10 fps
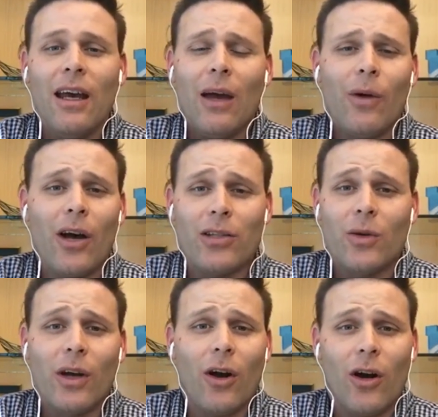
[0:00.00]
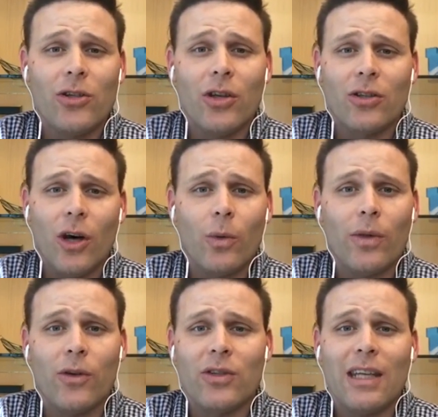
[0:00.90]
And we also encourage you to talk
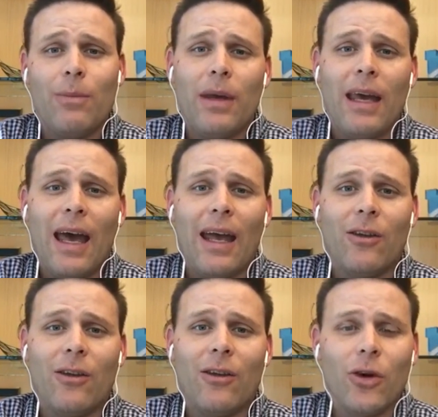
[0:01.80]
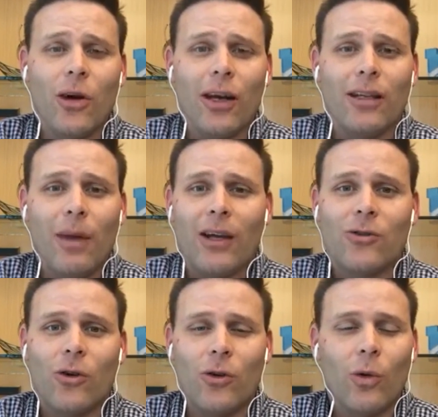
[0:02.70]
with your CPA and your attorney to make
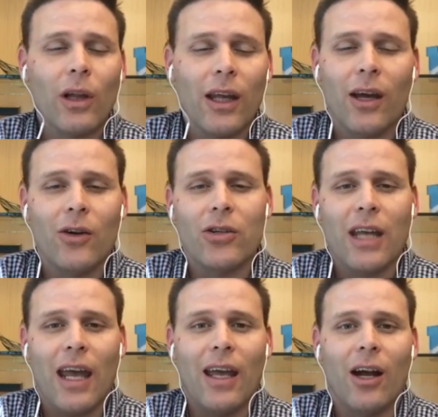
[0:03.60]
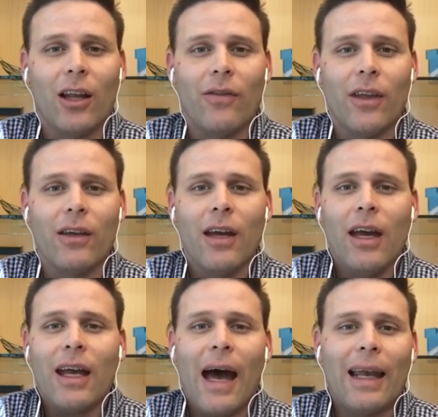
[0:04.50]
sure you really understand all of the
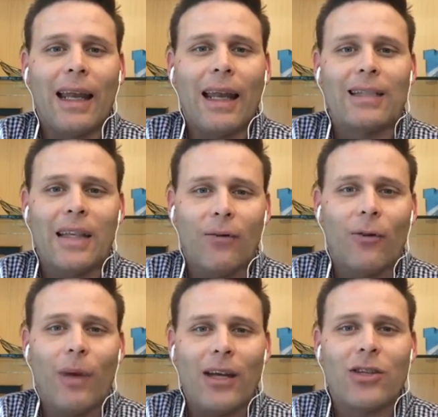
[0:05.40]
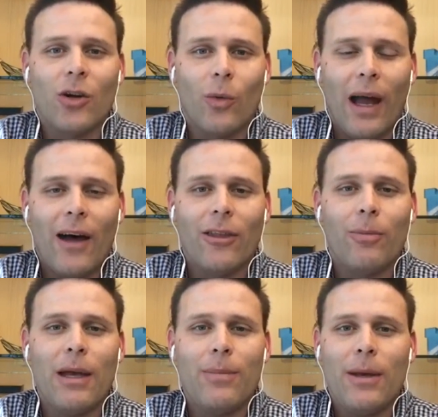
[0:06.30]
guidelines and information around the
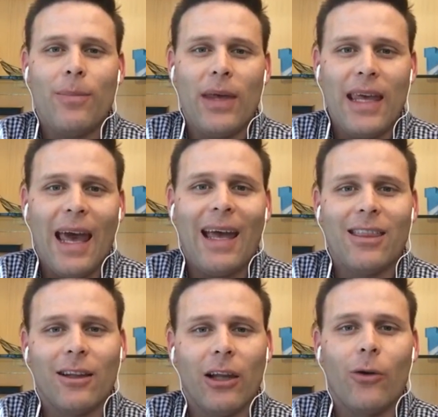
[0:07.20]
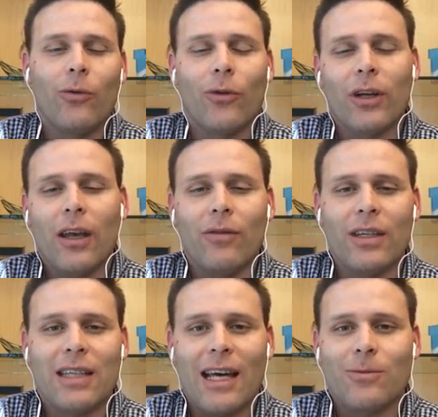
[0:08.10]
PPP and the loan
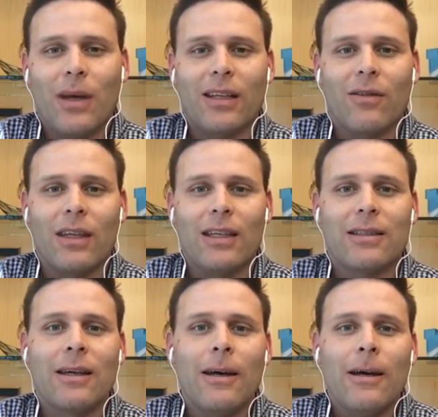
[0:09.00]
forgiveness aspect of this.